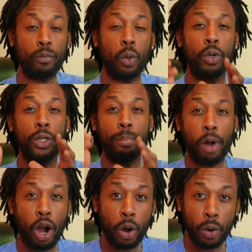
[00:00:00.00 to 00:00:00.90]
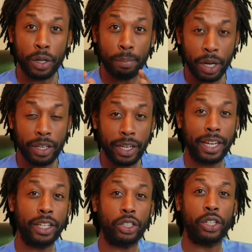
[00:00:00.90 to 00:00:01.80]
When you're borrowing money
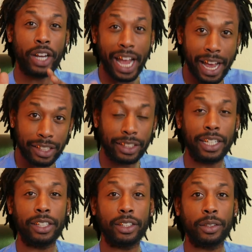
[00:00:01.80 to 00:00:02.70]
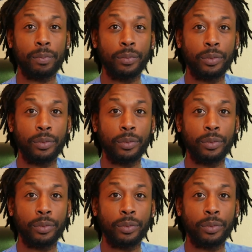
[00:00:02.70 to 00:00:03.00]
against your assets